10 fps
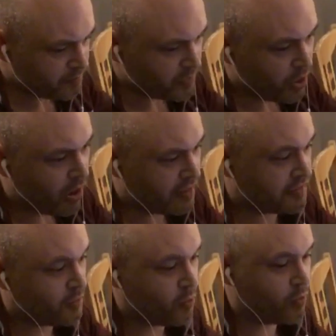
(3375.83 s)
I
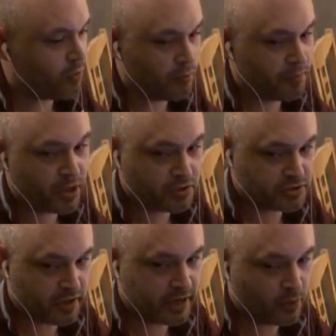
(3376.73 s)
thought, because
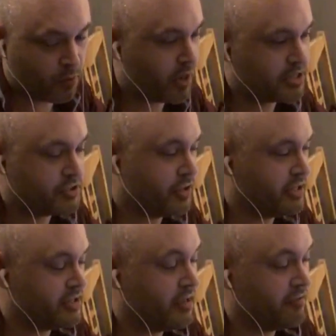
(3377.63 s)
I had a widescreen
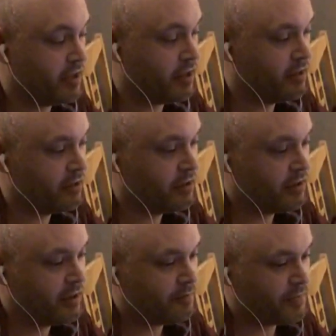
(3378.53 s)
TV
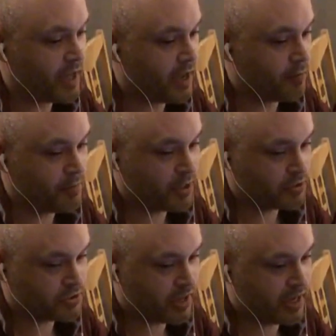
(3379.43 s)
and because
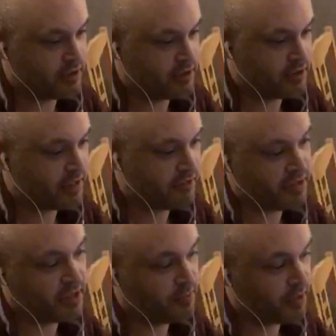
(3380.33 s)
I had a
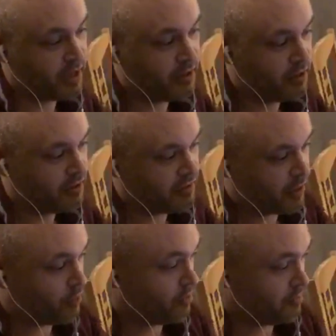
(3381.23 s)
DVD player that
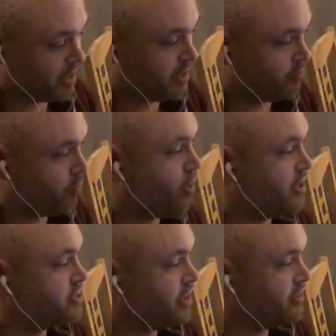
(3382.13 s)
would play
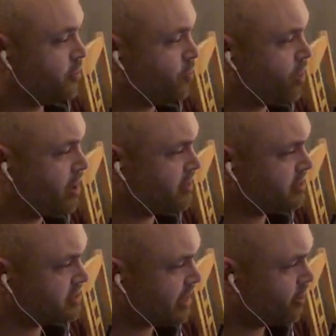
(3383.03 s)
widescreen, then why
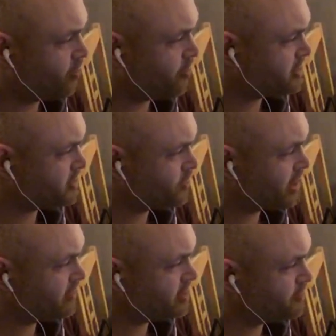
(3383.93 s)
the hell am I still
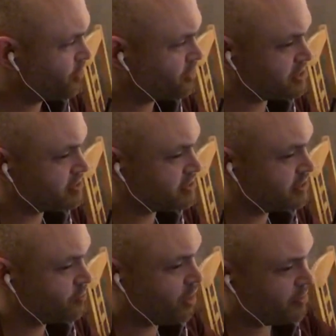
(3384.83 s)
getting these boxes?
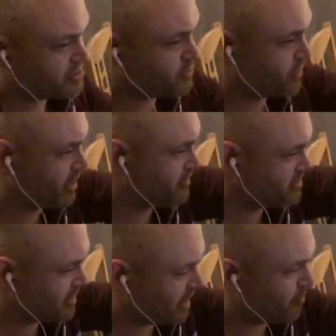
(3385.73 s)
Why am I still getting this
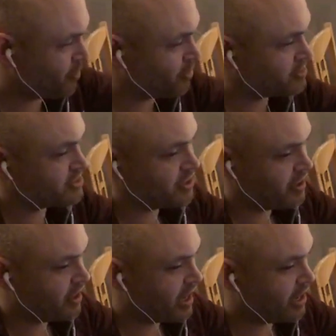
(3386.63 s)
letterbox?
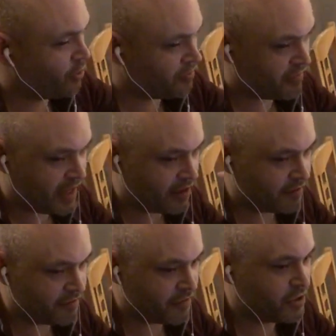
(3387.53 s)
And on that
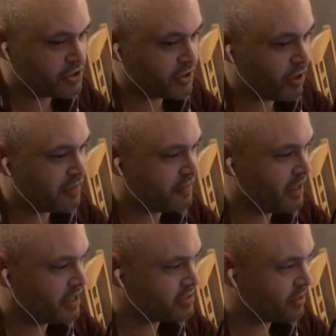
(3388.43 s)
version, I
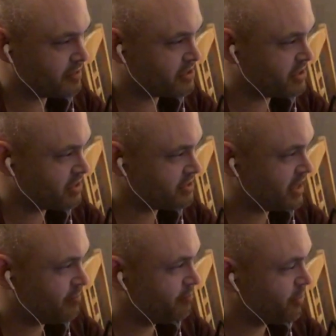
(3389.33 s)
think it's like the
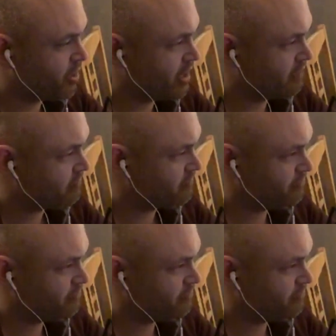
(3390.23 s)
16 by,